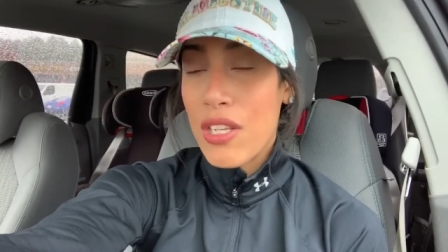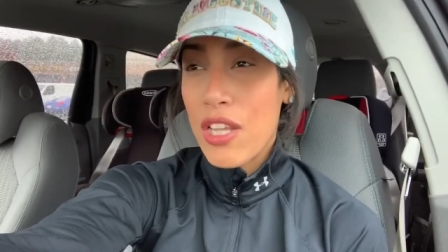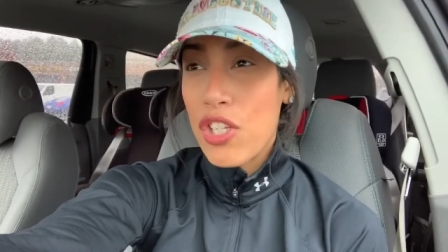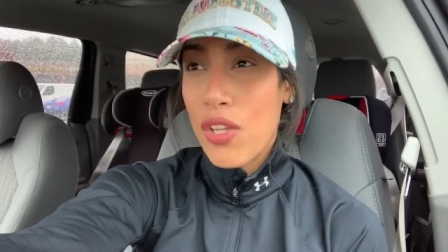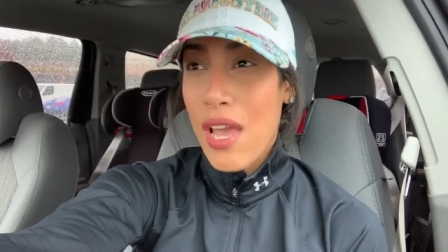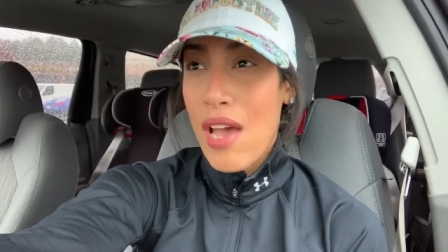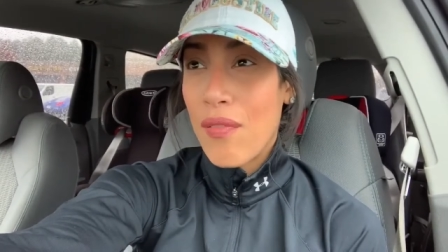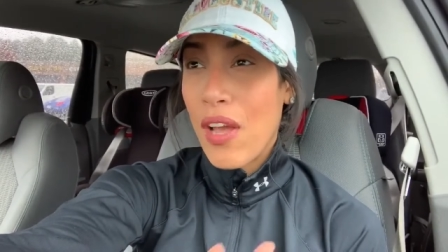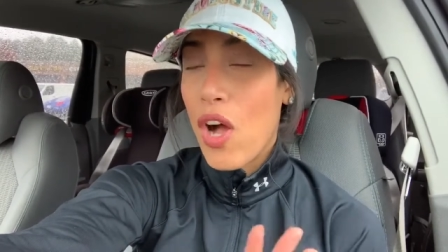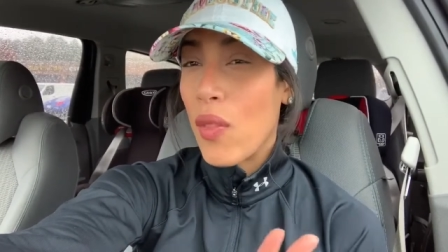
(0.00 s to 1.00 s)
They usually have
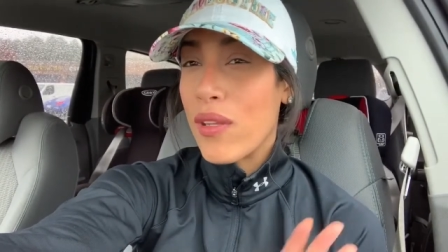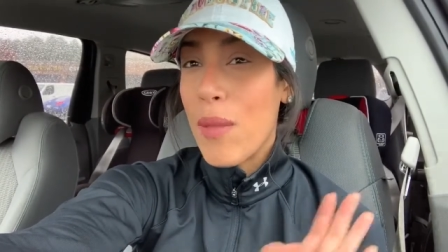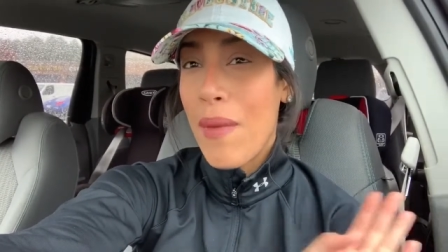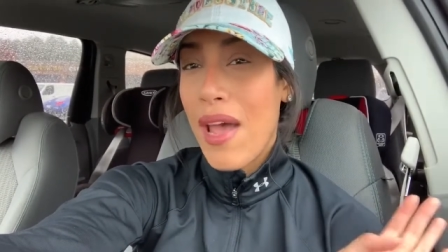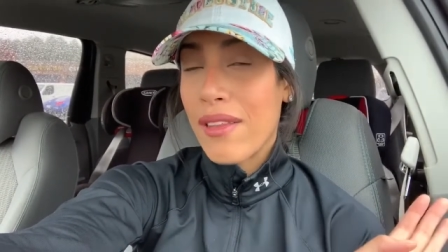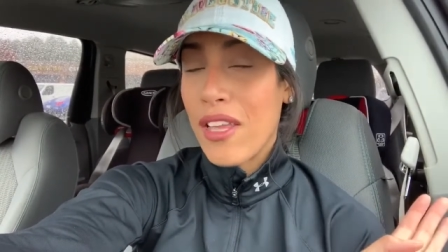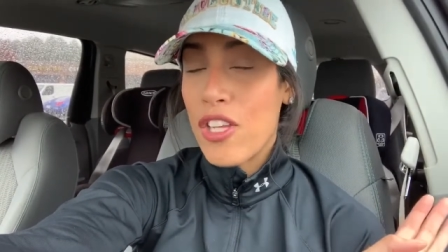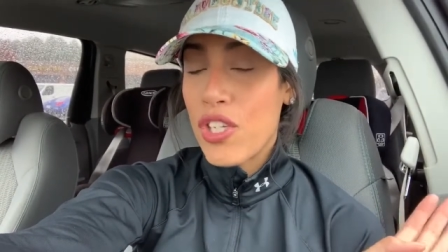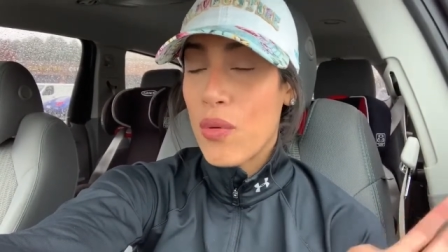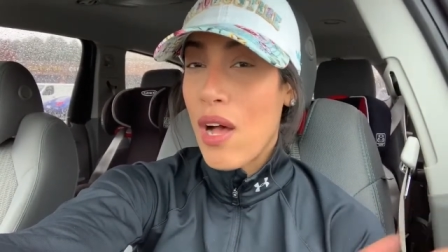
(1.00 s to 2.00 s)
like all the way in the back, they
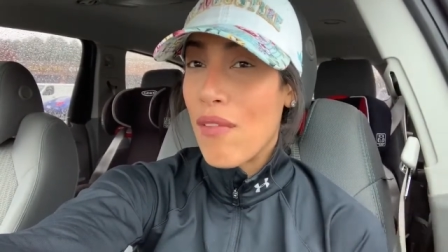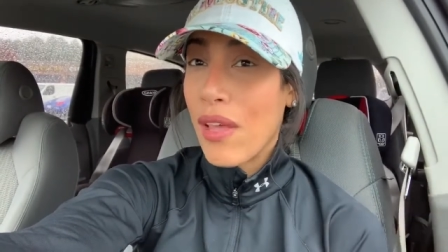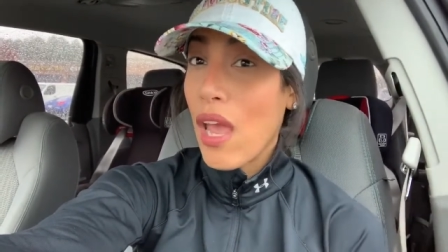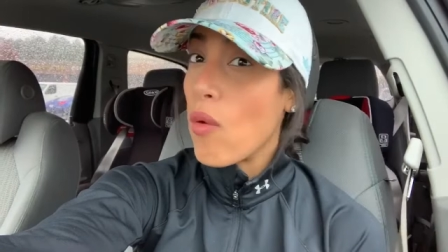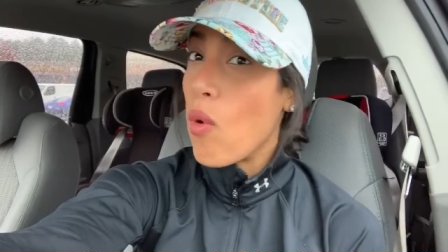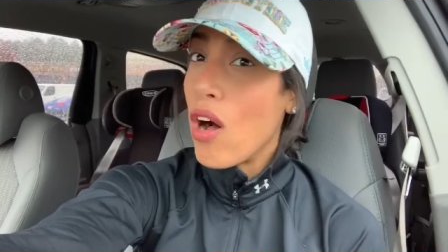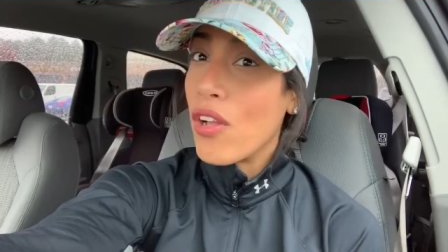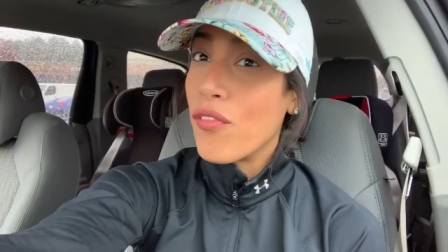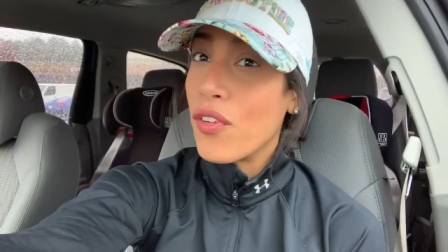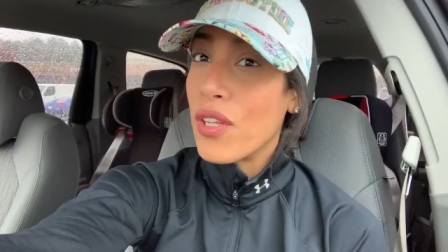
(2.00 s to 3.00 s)
usually will have like a
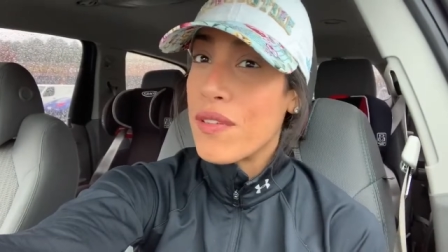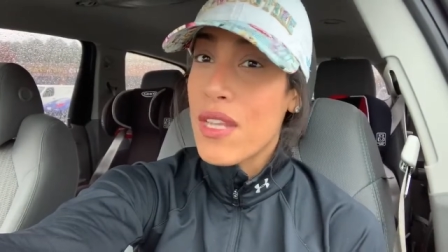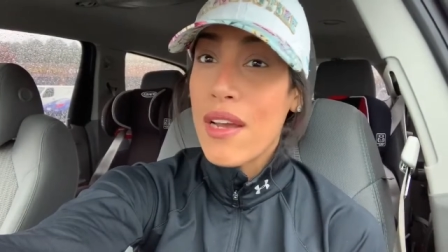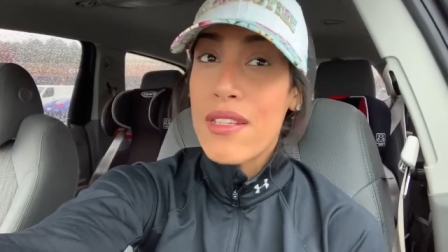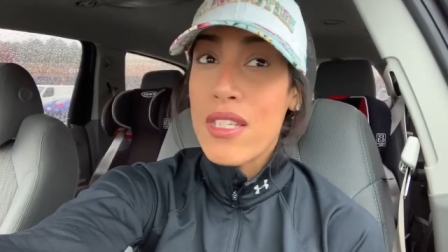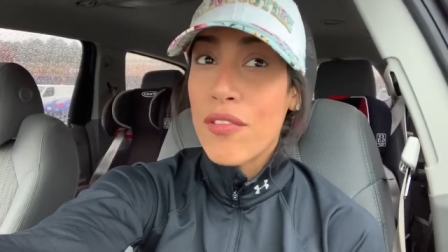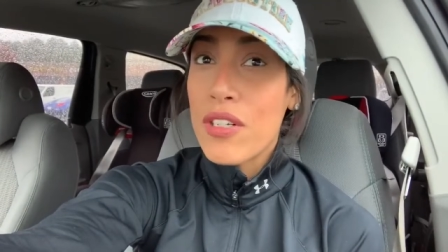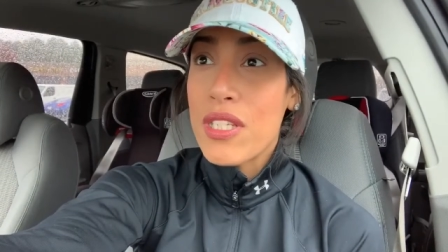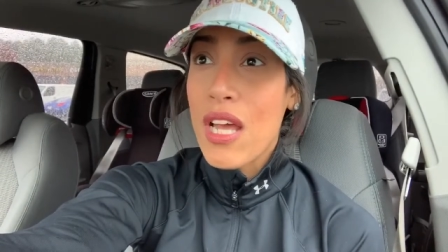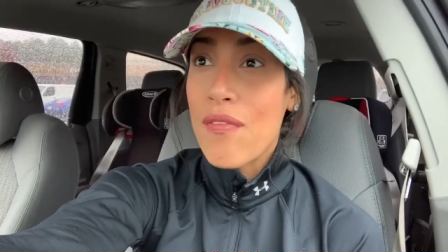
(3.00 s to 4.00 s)
wall full of stocking
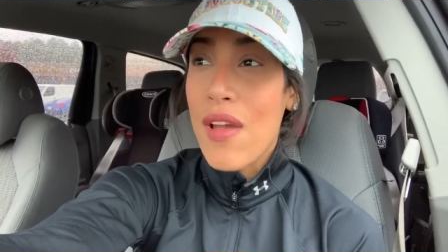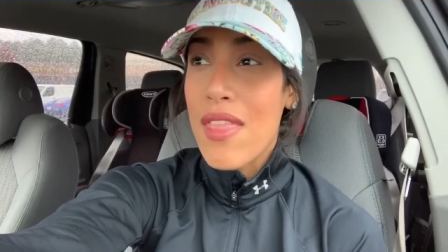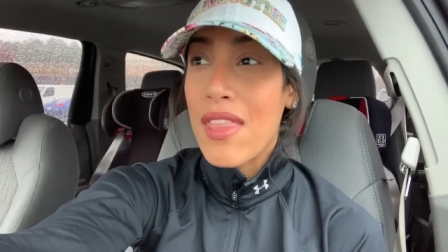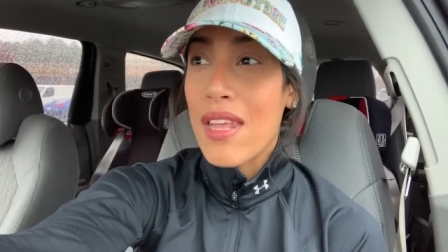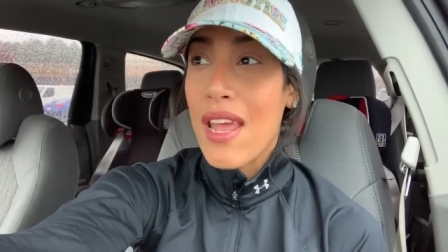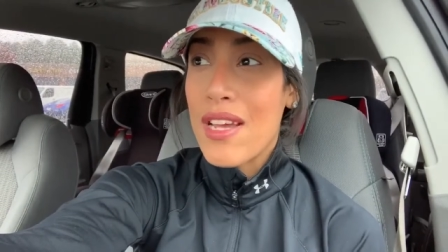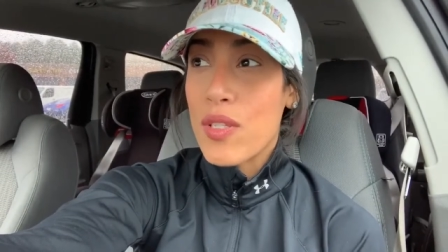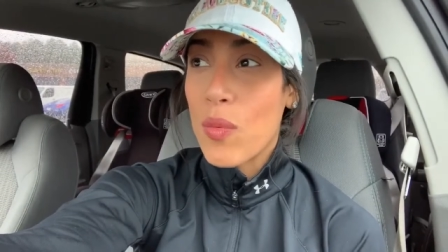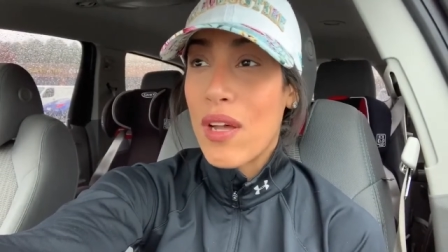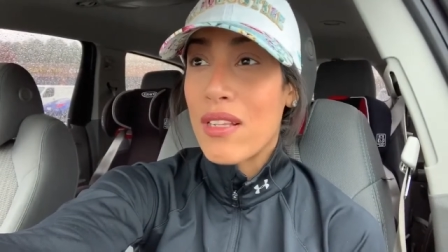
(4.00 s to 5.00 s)
stuffer stuff, and then
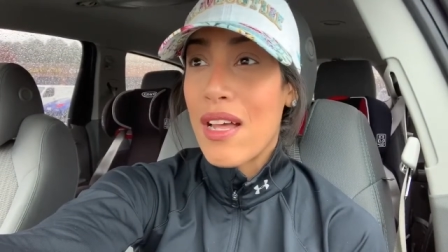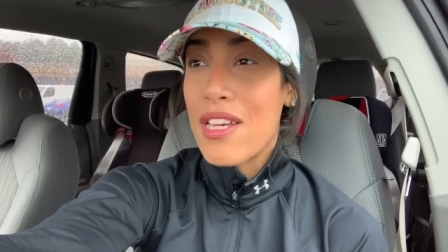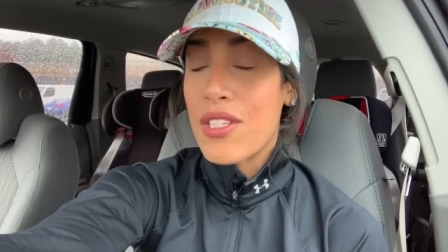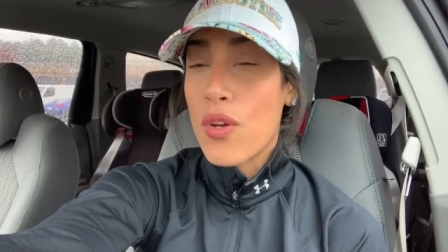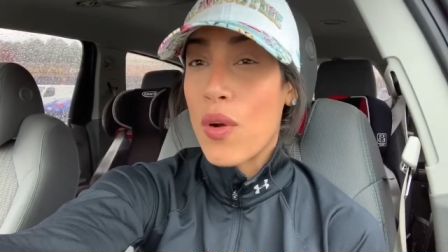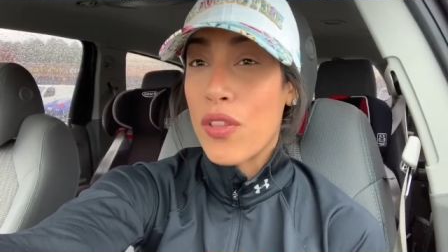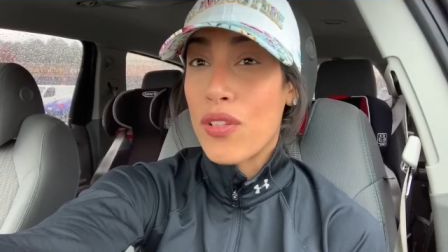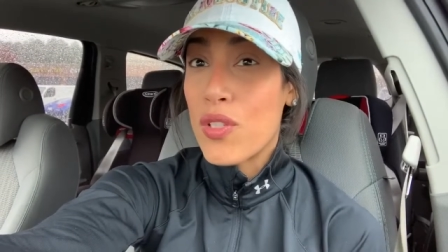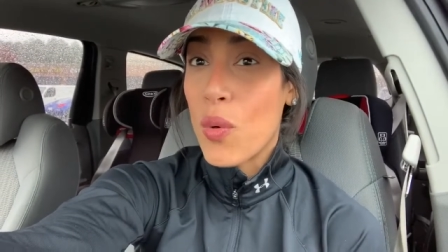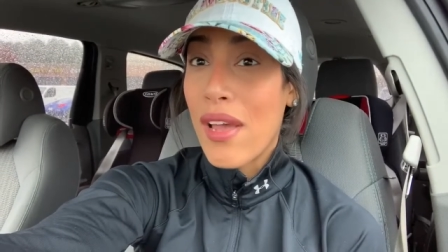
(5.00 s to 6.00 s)
as well as going through
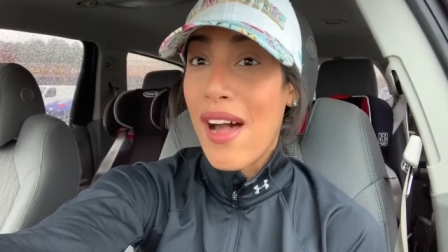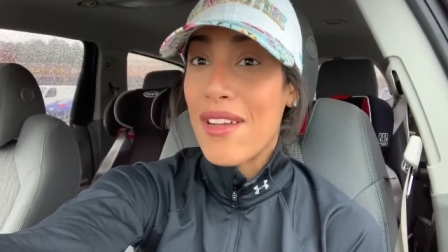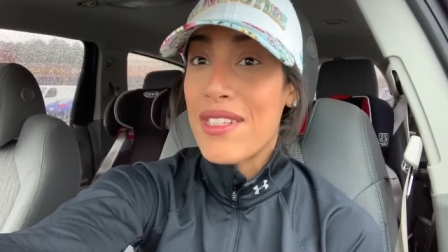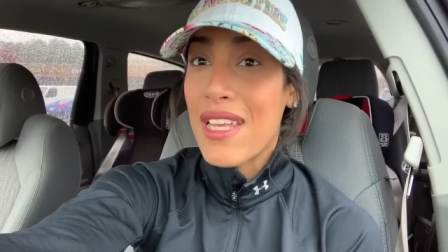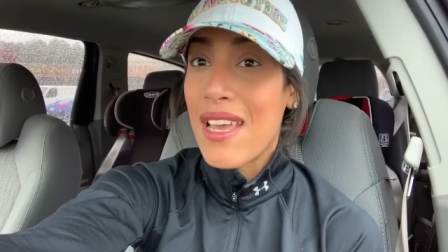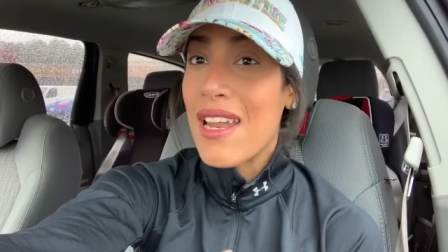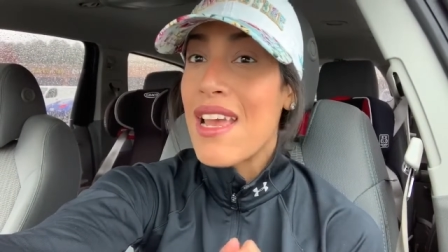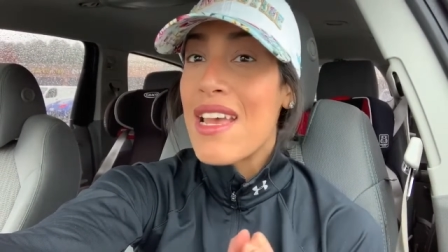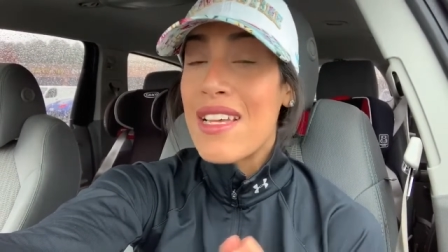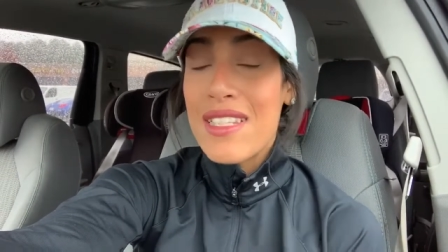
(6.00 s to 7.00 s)
the toy aisles and
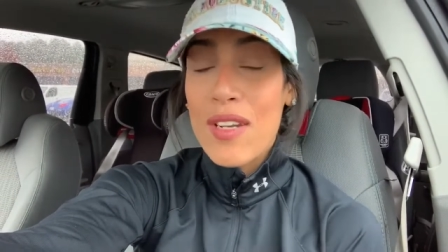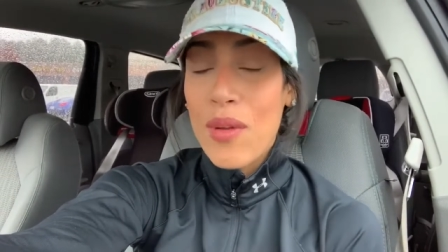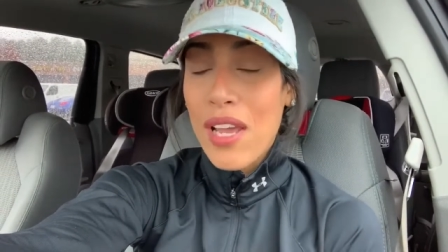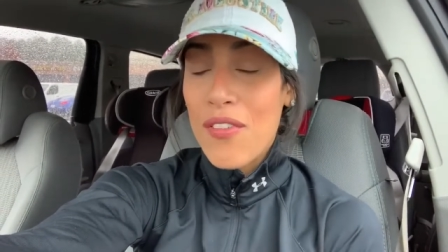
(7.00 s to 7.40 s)
seeing what I can